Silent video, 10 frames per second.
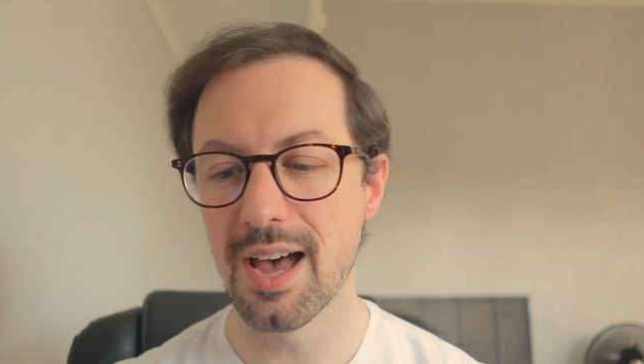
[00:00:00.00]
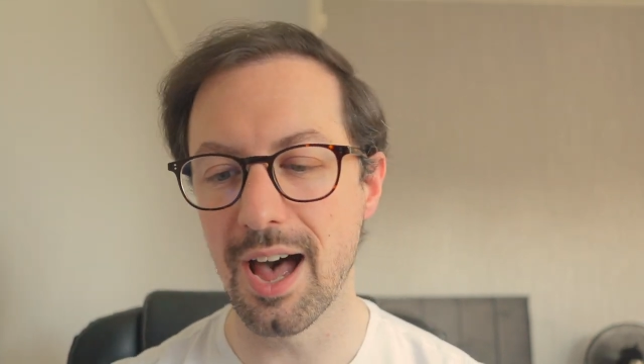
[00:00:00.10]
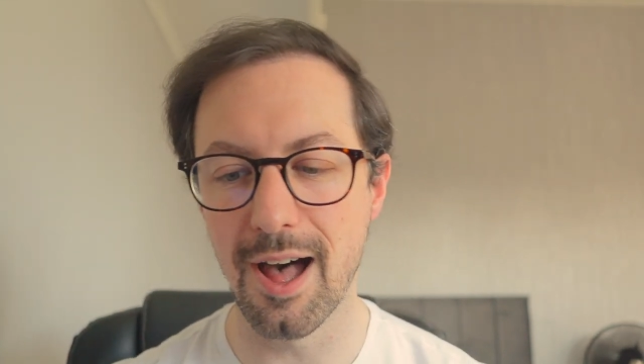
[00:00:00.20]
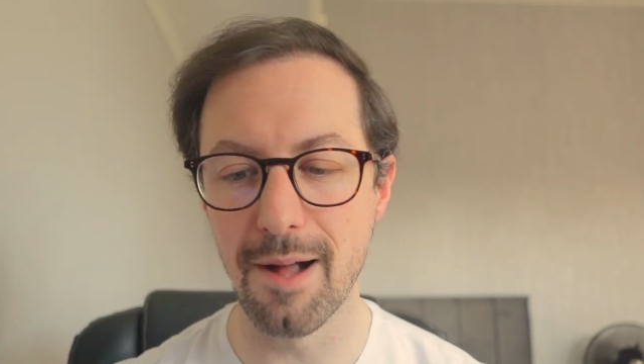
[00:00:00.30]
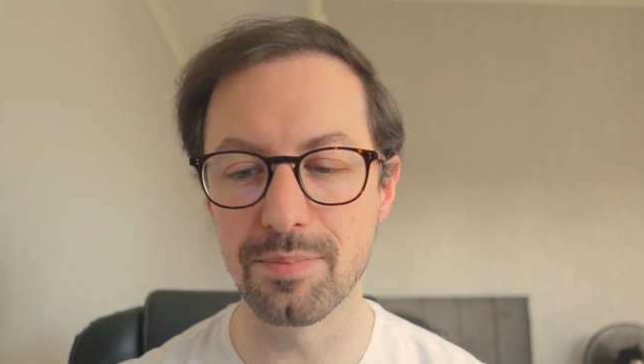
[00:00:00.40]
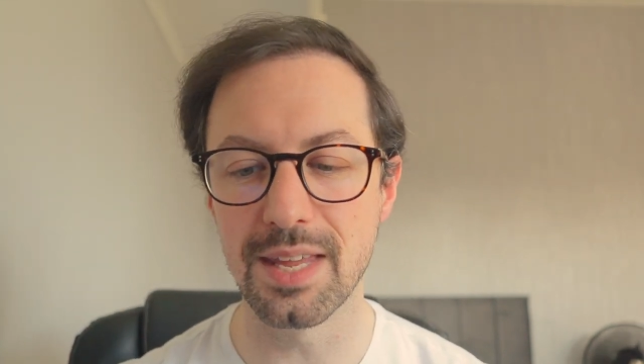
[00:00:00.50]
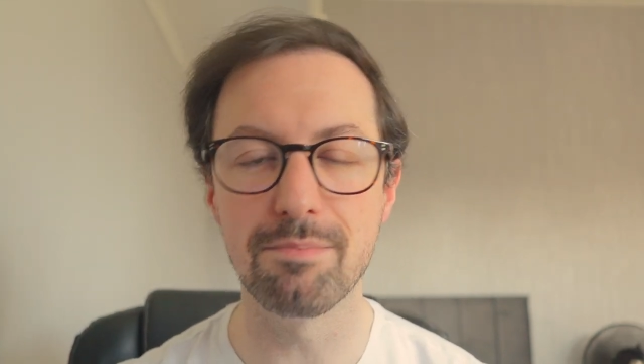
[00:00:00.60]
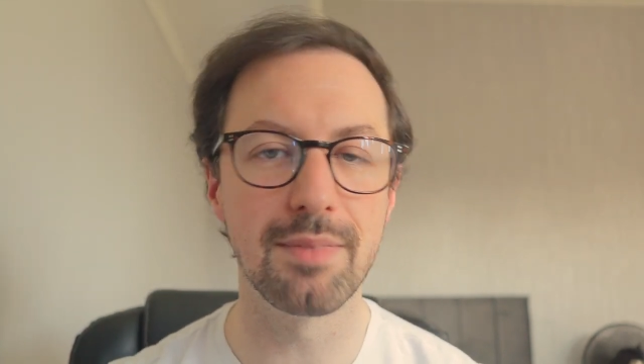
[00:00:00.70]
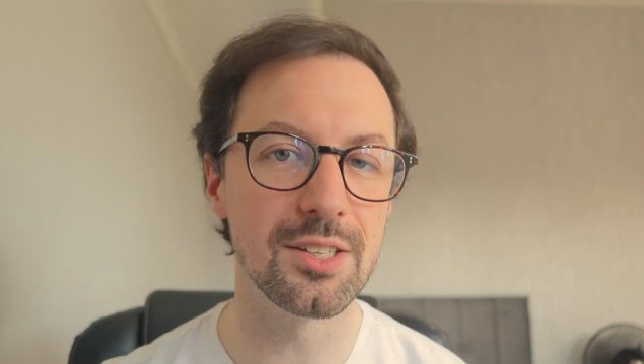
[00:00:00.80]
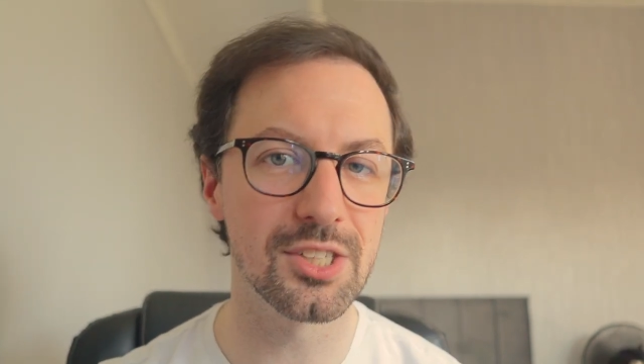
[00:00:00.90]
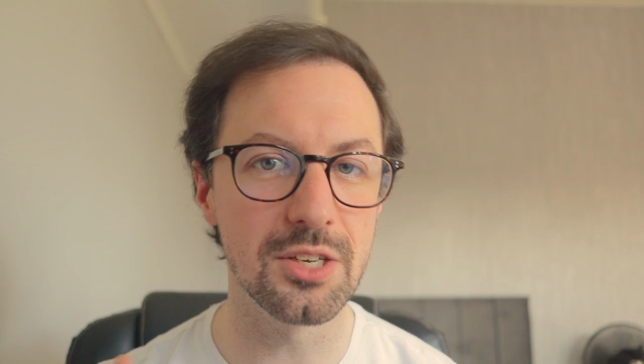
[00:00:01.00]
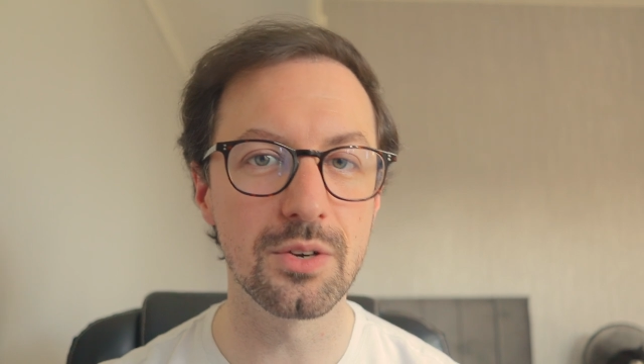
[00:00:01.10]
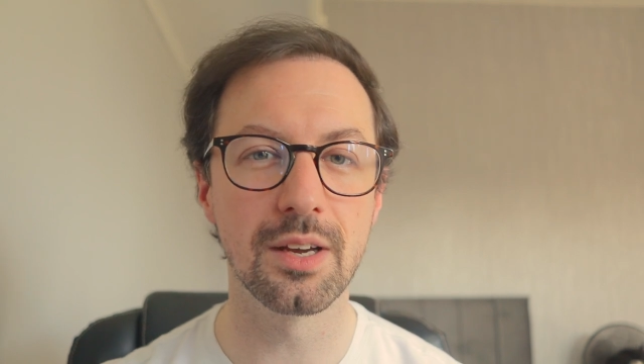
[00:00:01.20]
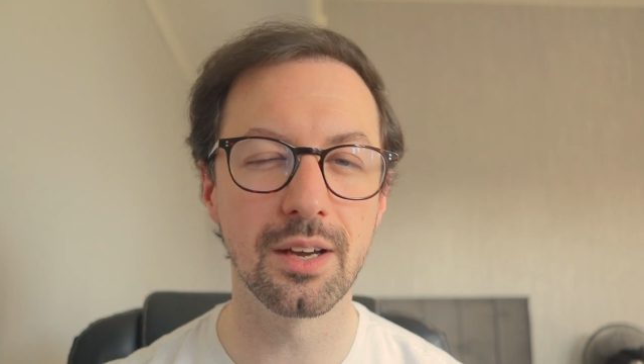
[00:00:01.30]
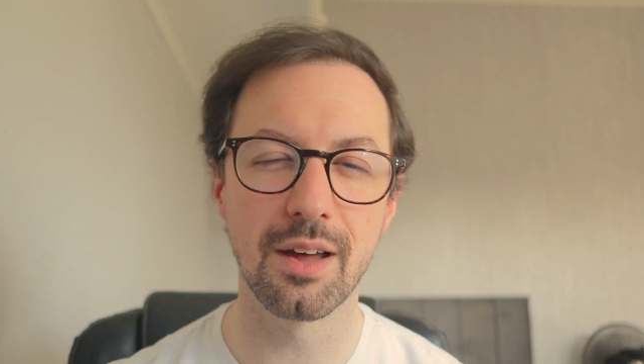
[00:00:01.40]
it means that you
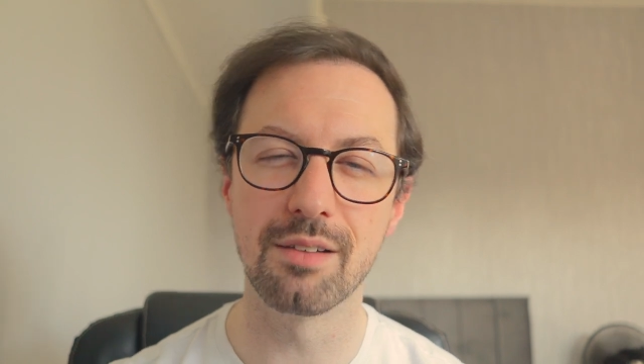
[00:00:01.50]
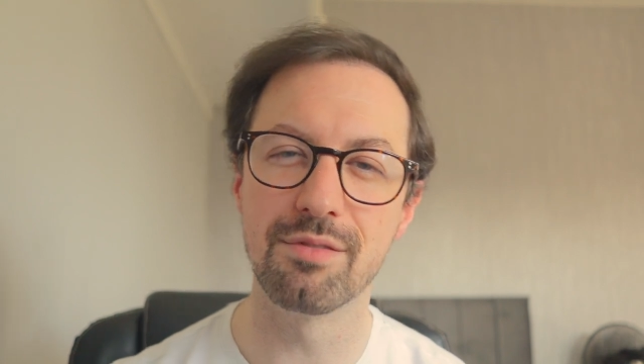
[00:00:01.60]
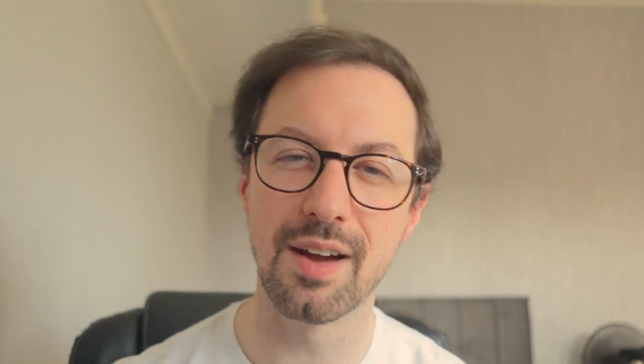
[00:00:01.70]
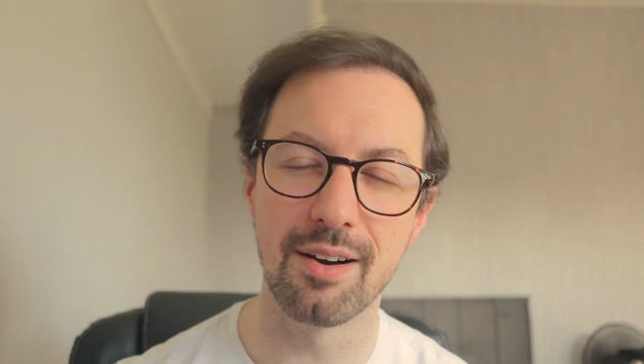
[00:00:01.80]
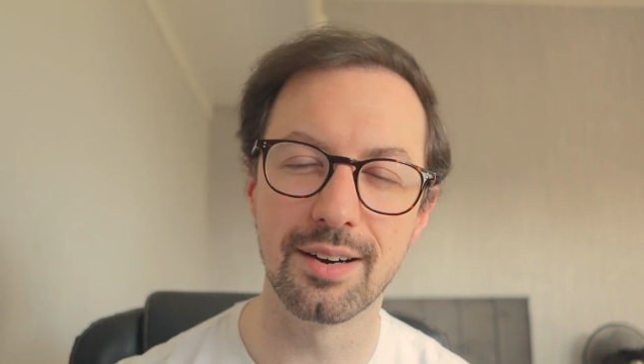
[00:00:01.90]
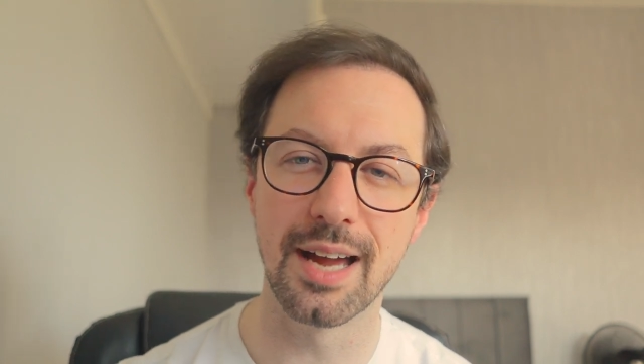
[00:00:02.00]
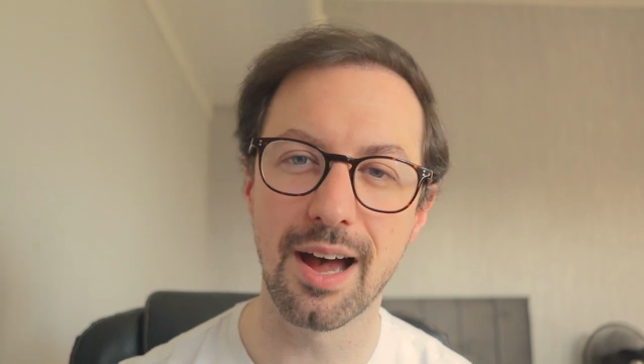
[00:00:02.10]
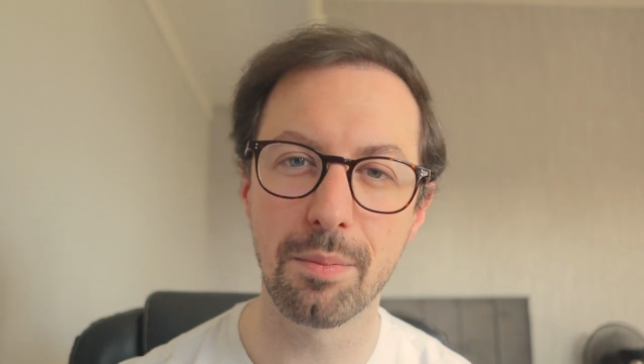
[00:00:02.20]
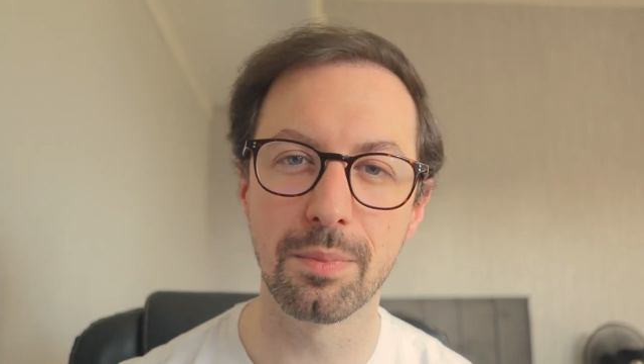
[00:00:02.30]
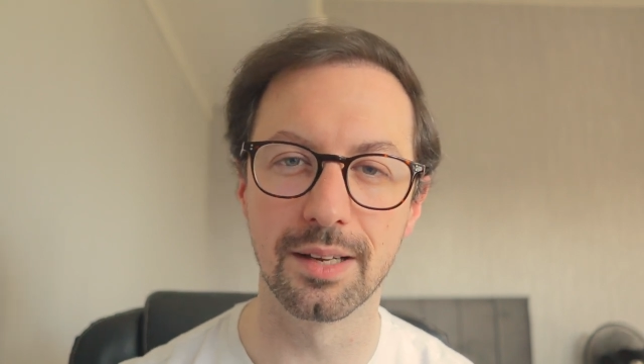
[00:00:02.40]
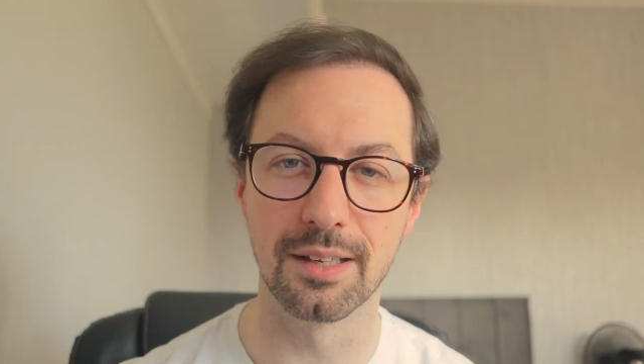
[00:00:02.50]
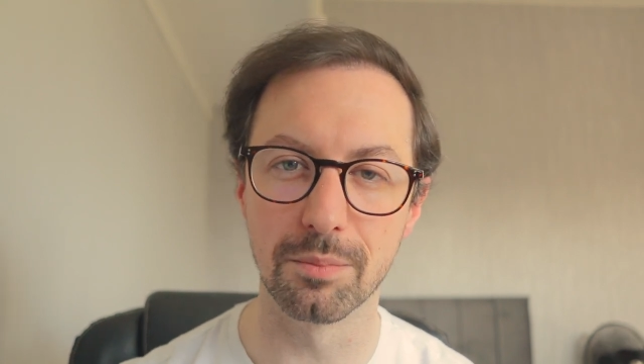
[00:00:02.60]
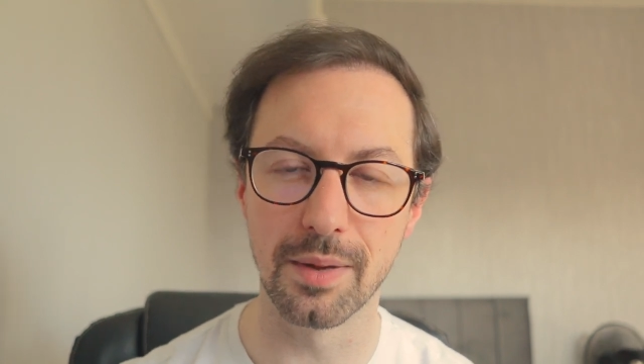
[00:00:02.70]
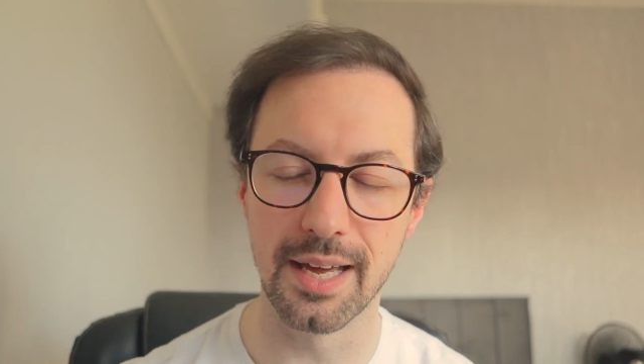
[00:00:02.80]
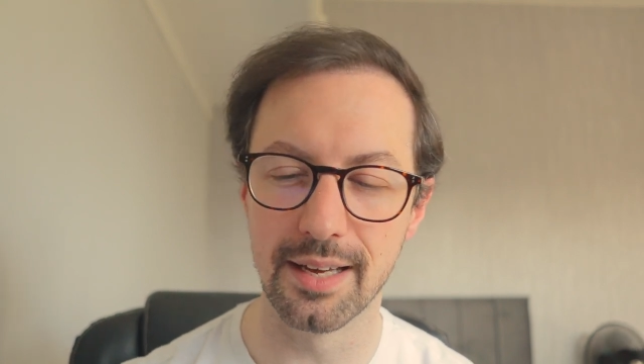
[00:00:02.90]
can kind of vary it up a little
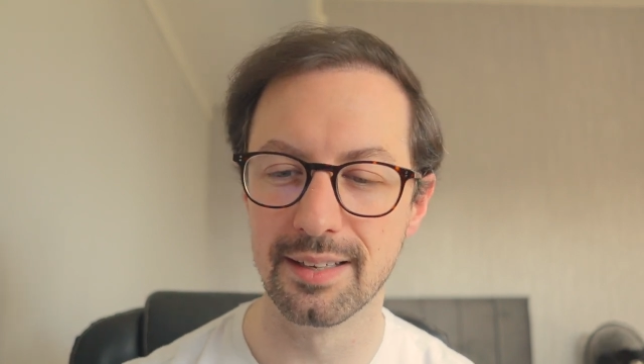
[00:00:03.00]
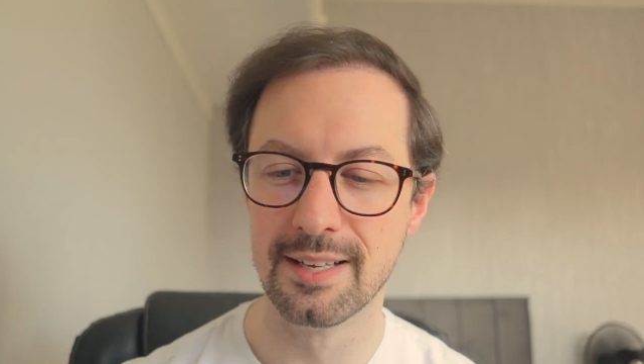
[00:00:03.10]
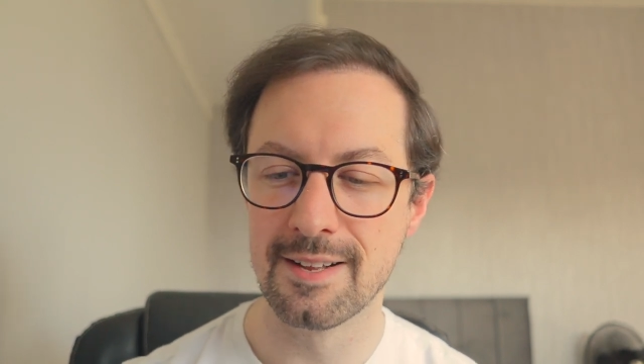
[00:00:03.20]
bit.